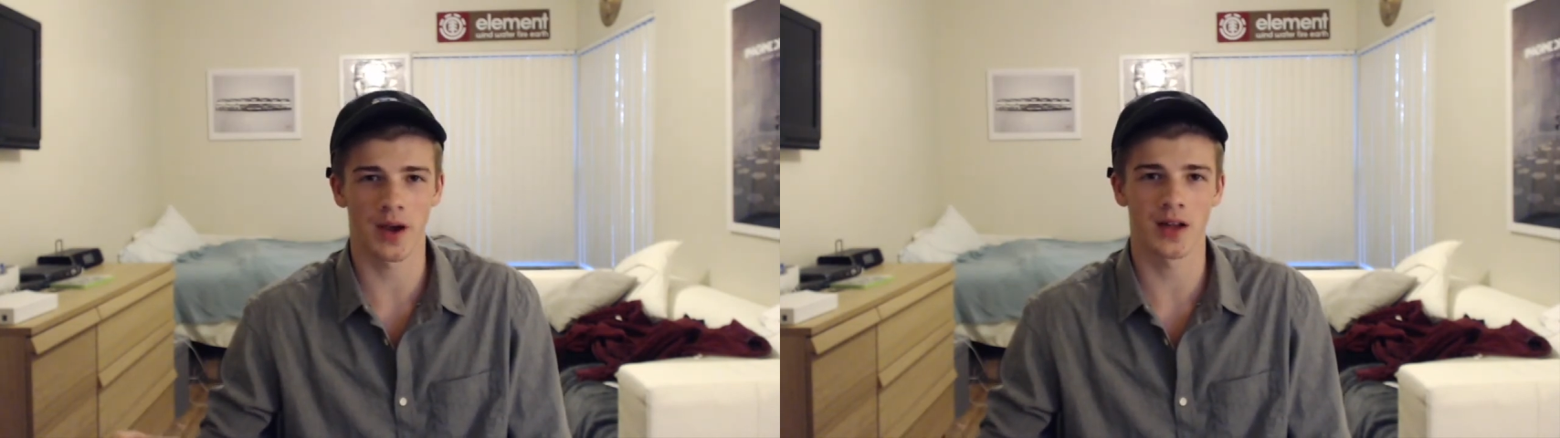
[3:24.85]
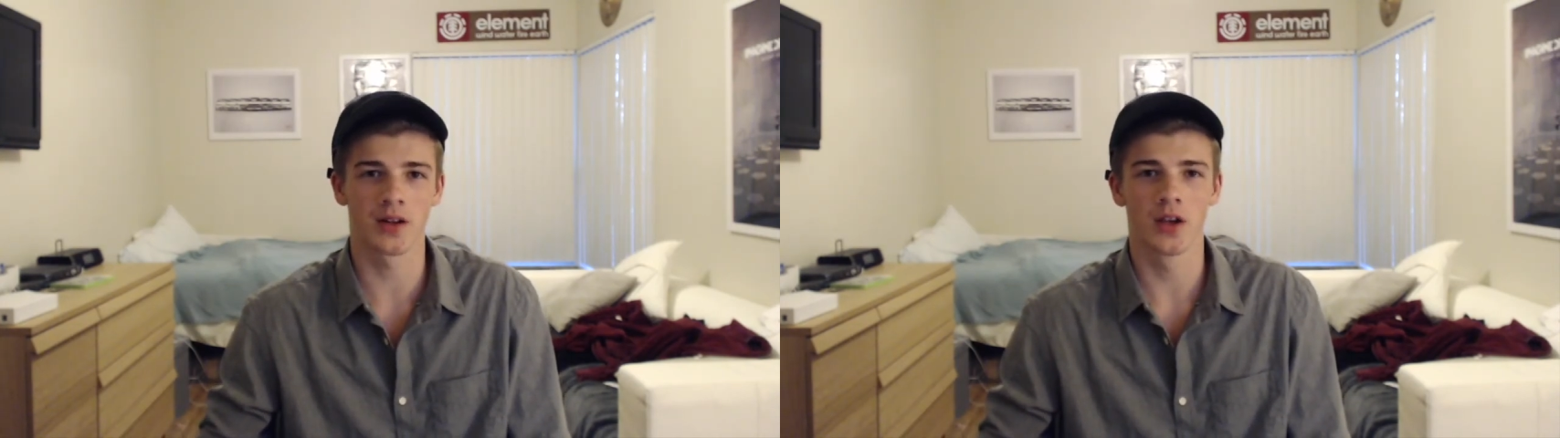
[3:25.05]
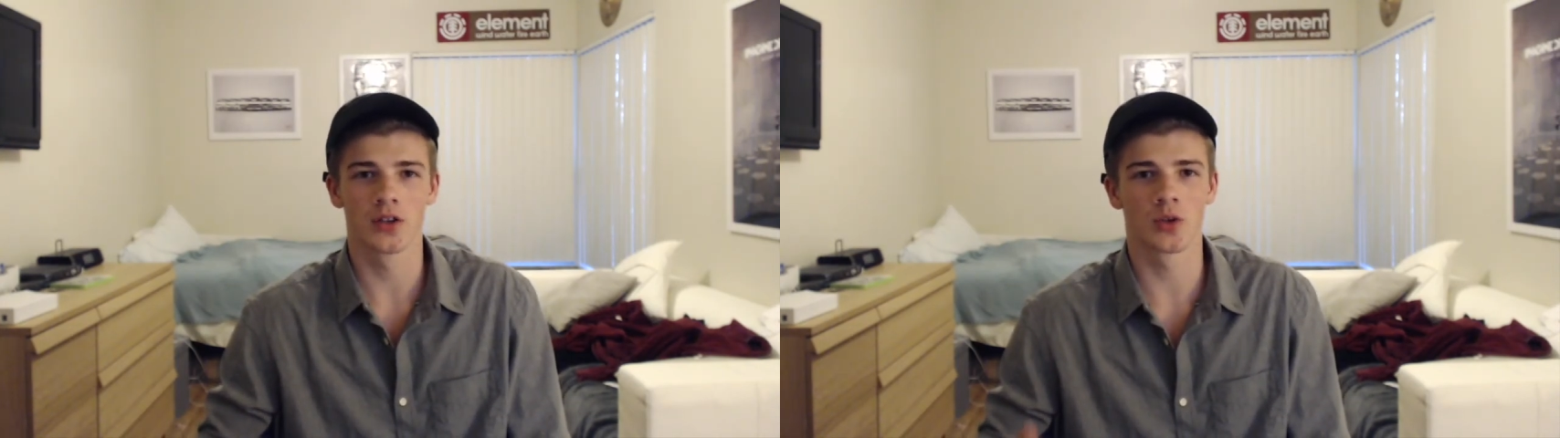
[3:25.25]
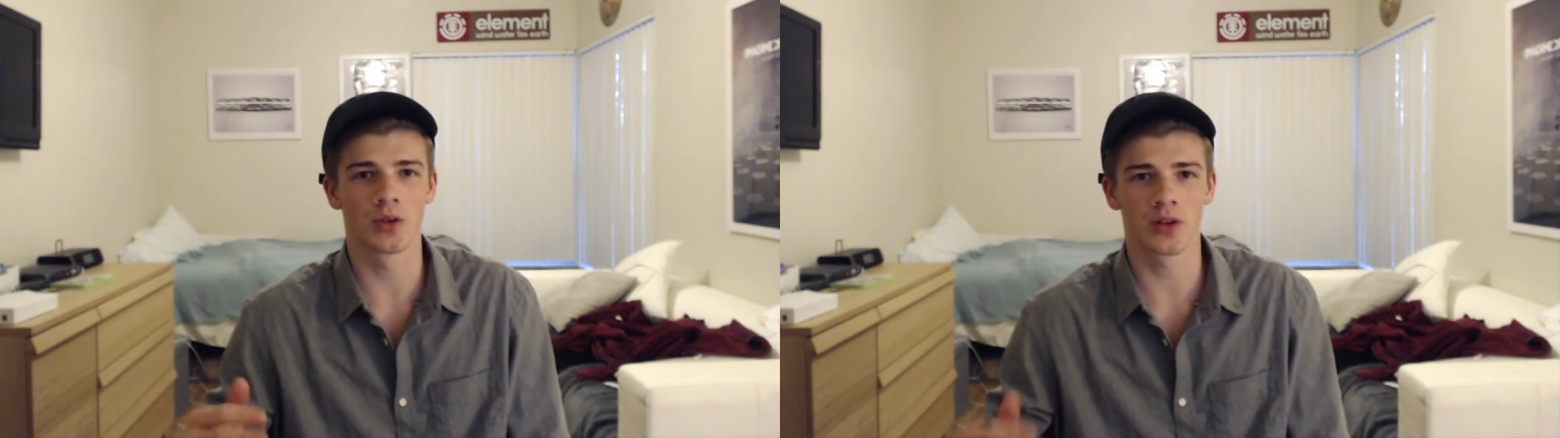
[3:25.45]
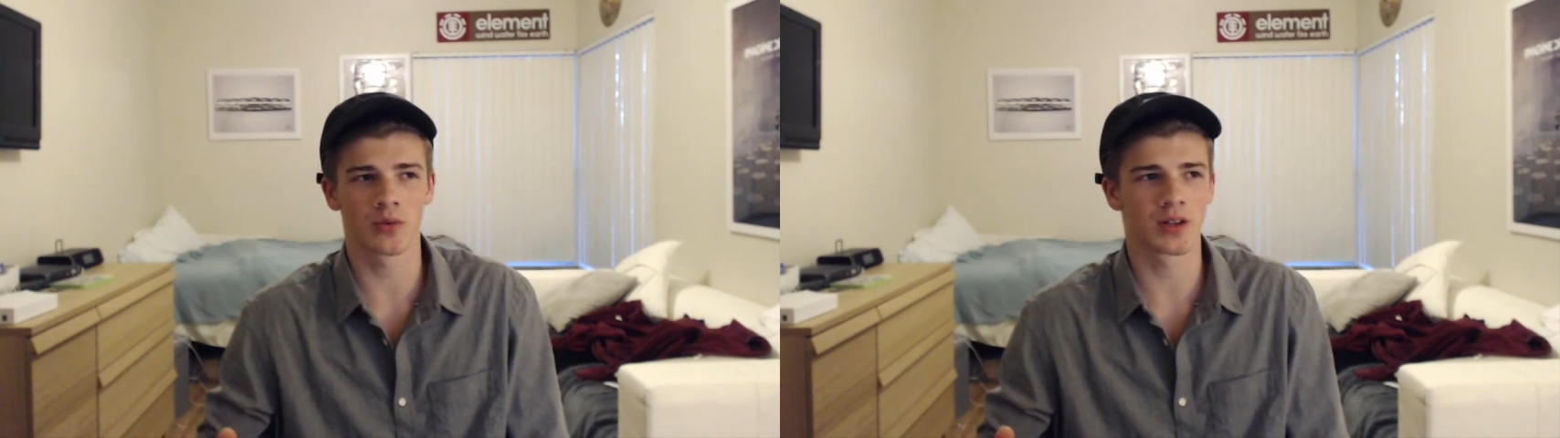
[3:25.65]
bad, so
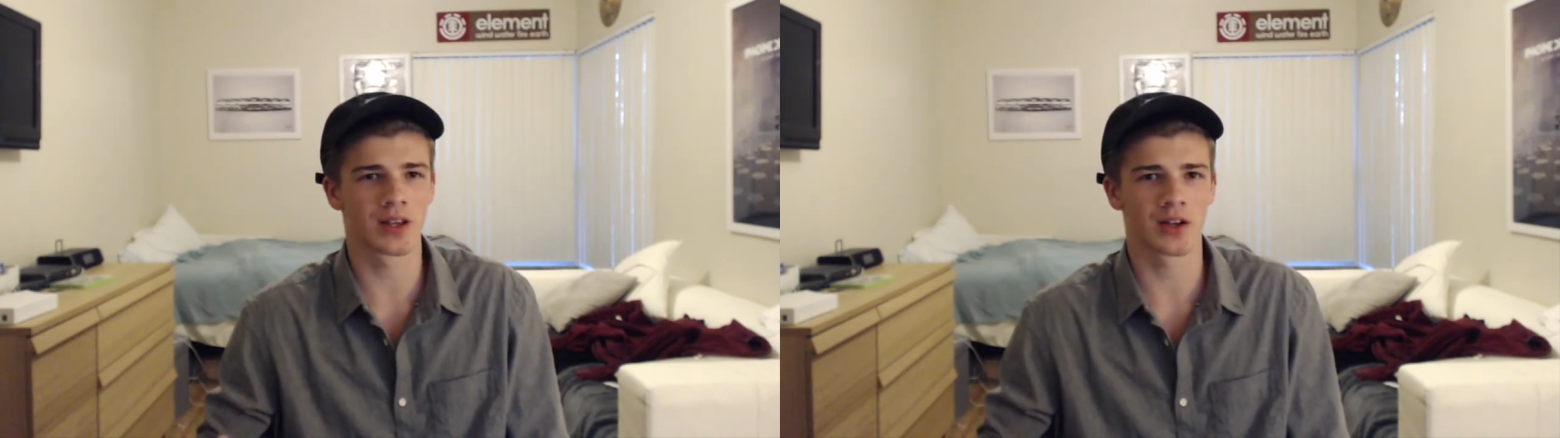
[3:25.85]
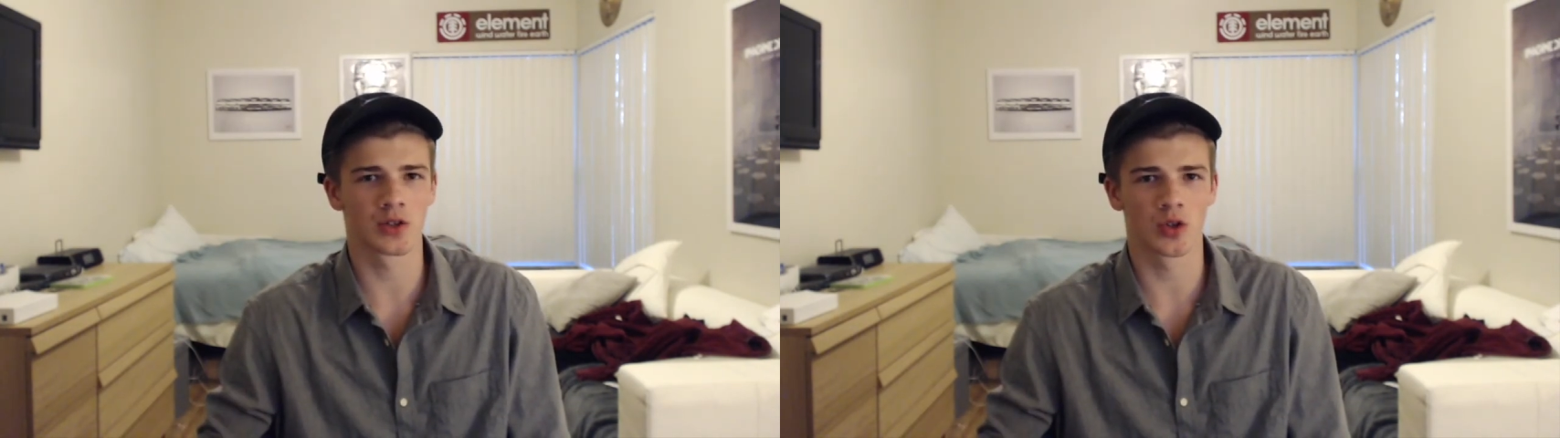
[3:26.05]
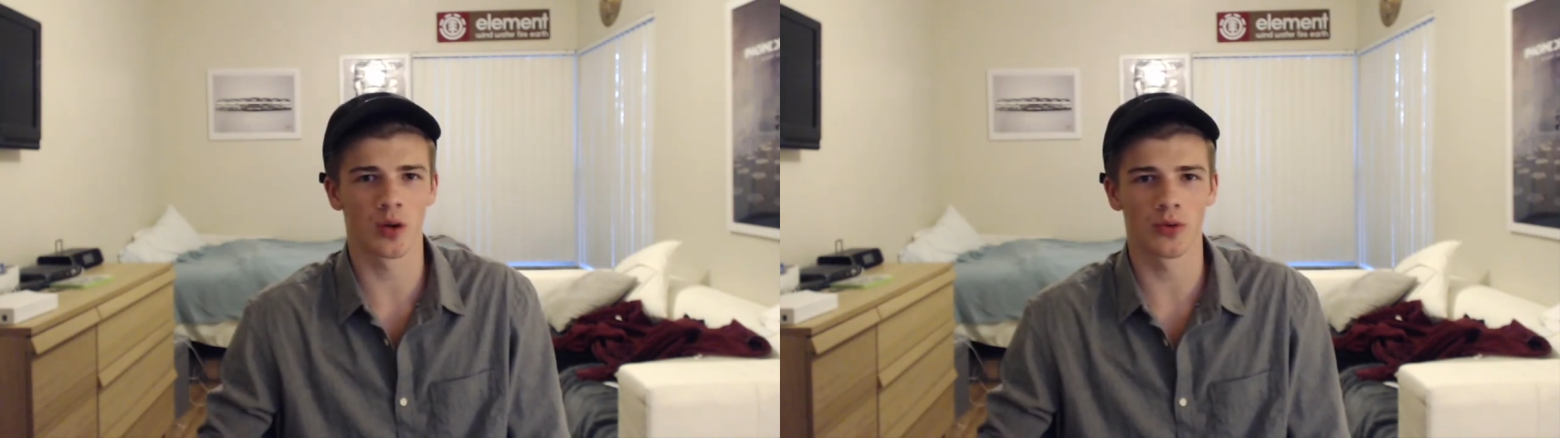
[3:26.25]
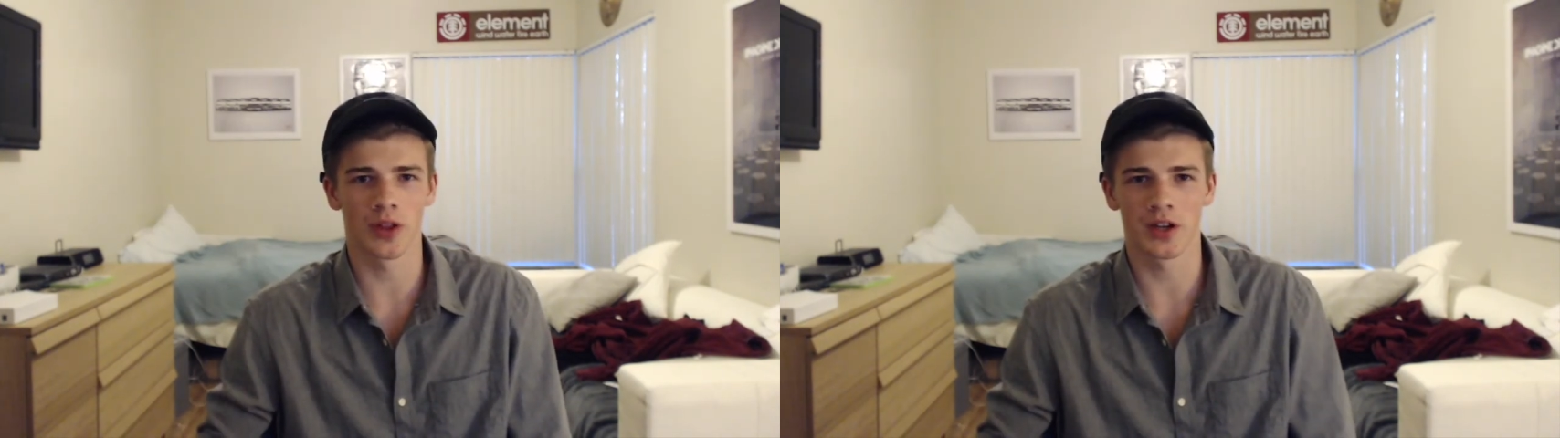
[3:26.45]
we didn't really get in trouble.